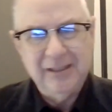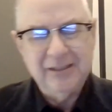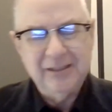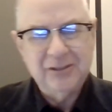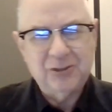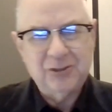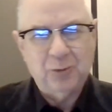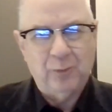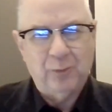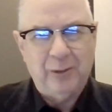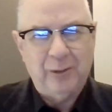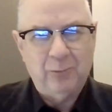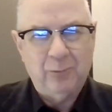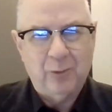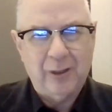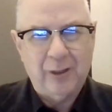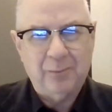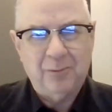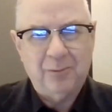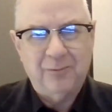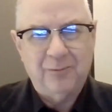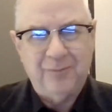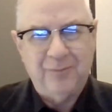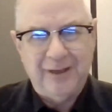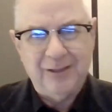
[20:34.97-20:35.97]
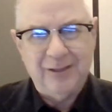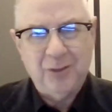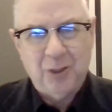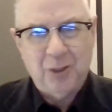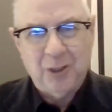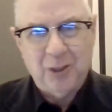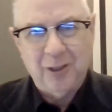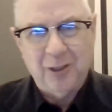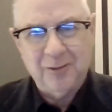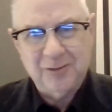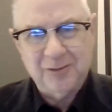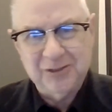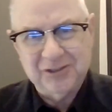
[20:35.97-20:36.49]
So we want to prevent
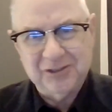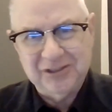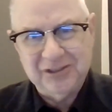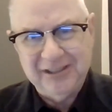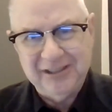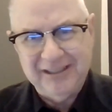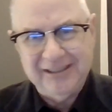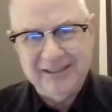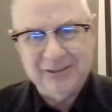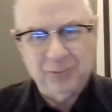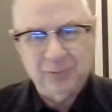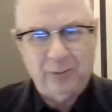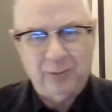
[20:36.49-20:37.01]
heart disease.